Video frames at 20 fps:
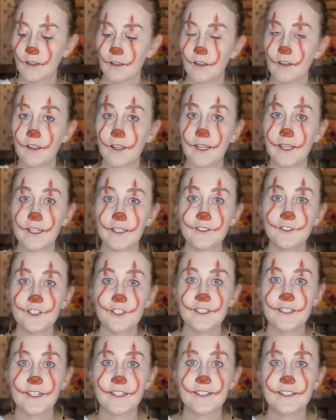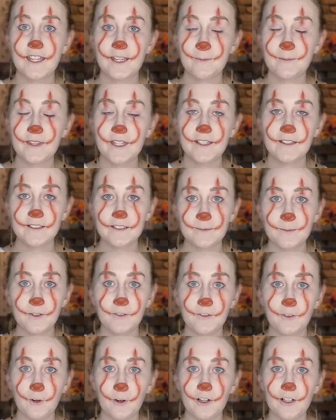And just the same thing as
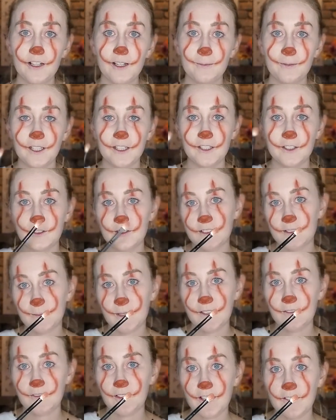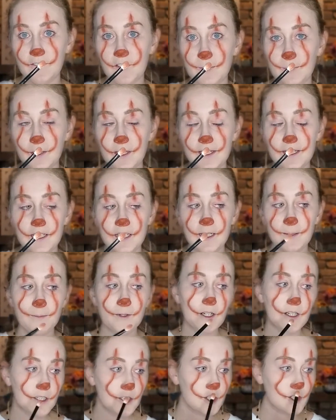before, I'm going to use my fluffy blending
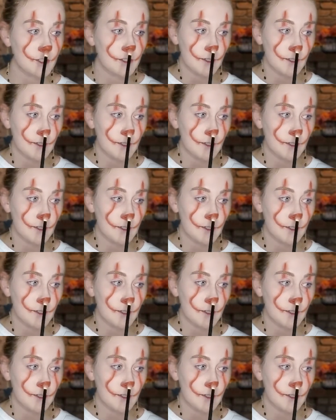brush